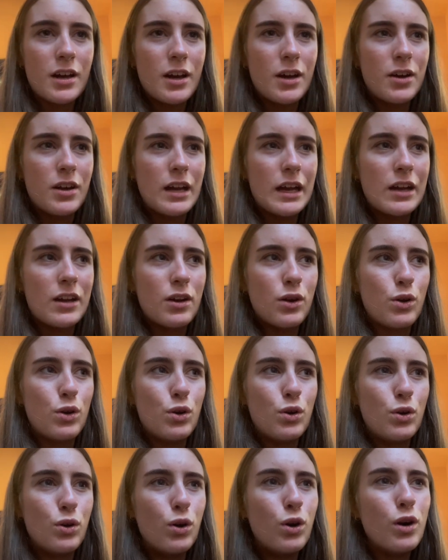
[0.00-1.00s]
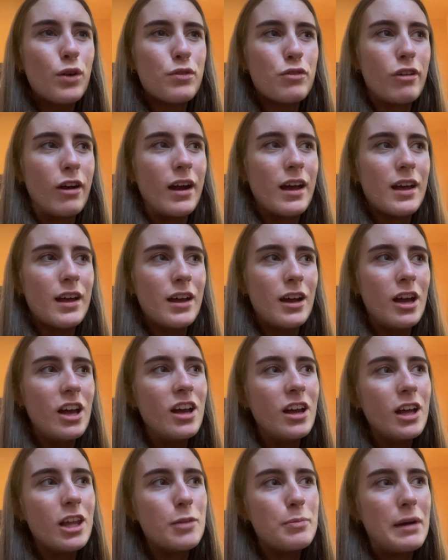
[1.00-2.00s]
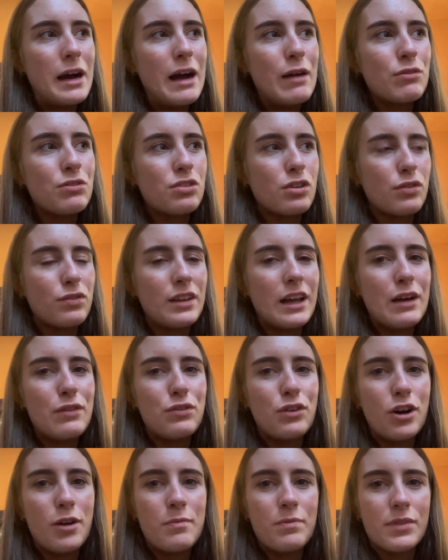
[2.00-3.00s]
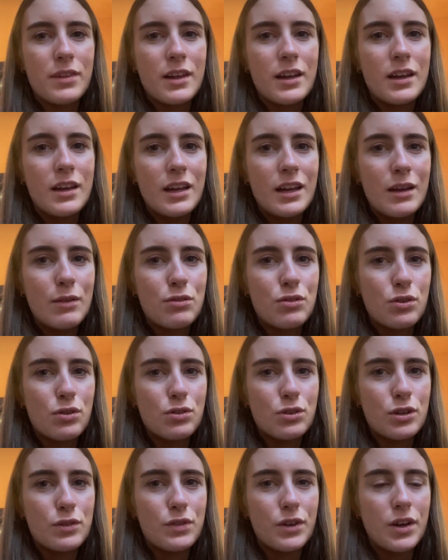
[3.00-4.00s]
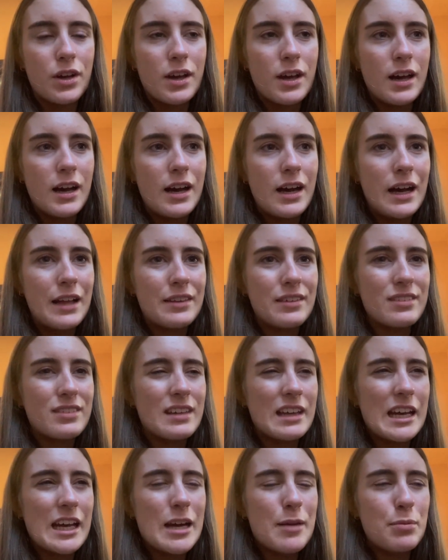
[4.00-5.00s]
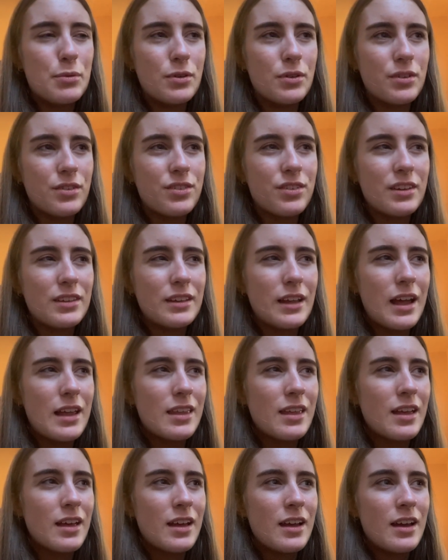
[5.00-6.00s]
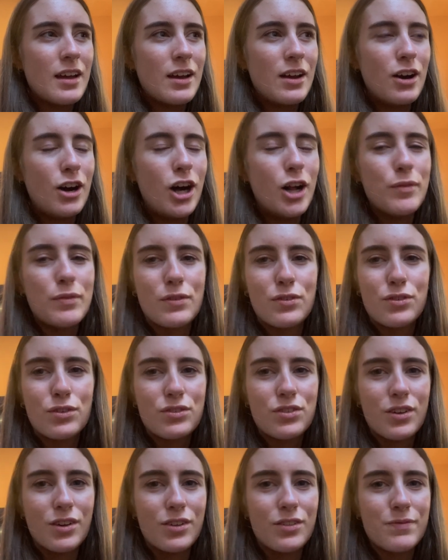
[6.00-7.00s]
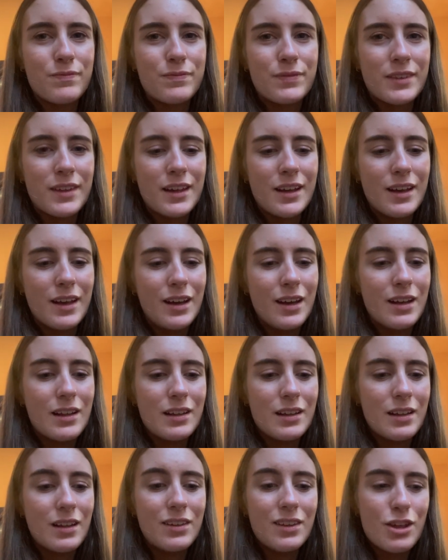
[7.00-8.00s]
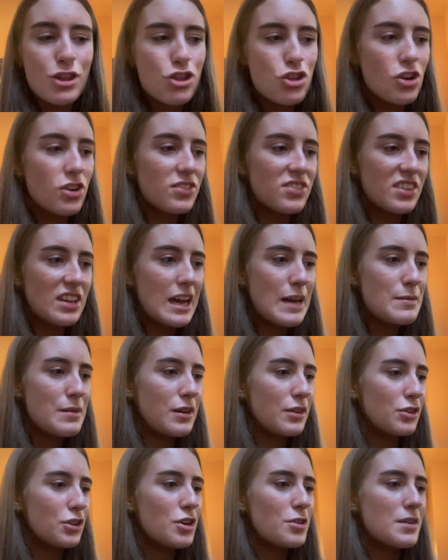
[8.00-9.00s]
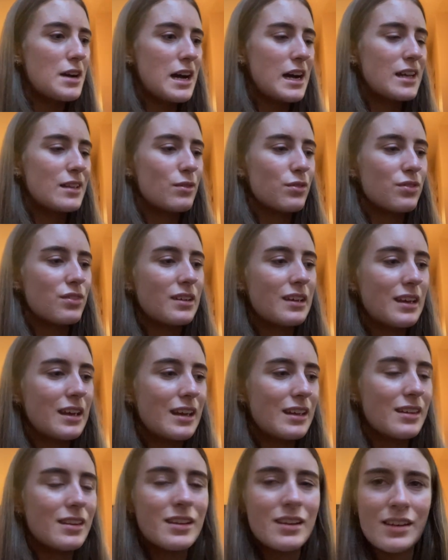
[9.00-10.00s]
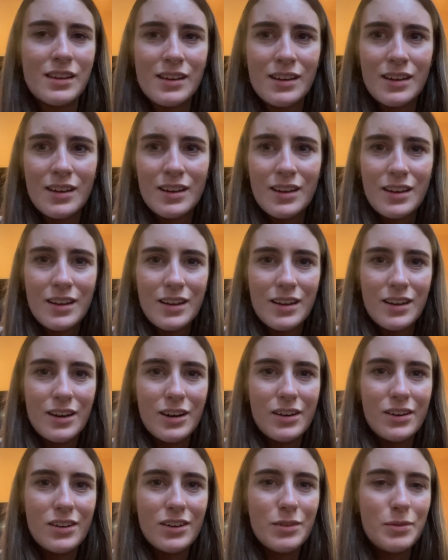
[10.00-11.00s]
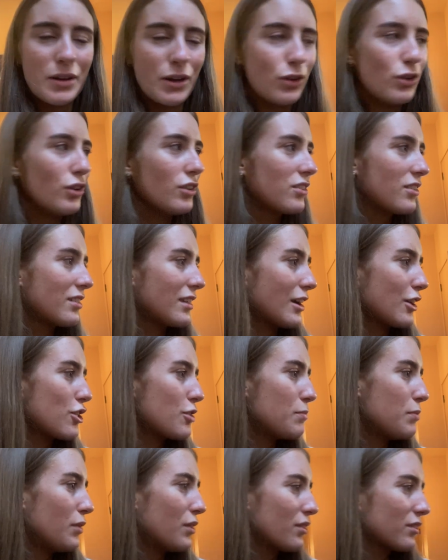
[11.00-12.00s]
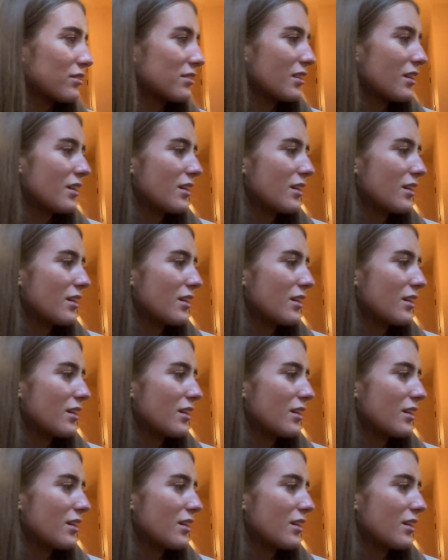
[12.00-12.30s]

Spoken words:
like over at the bar and stuff. And I thought he was looking over at these tables. And then all of a sudden, these shots came out of nowhere. And I was thinking, oh my god, has he actually bought us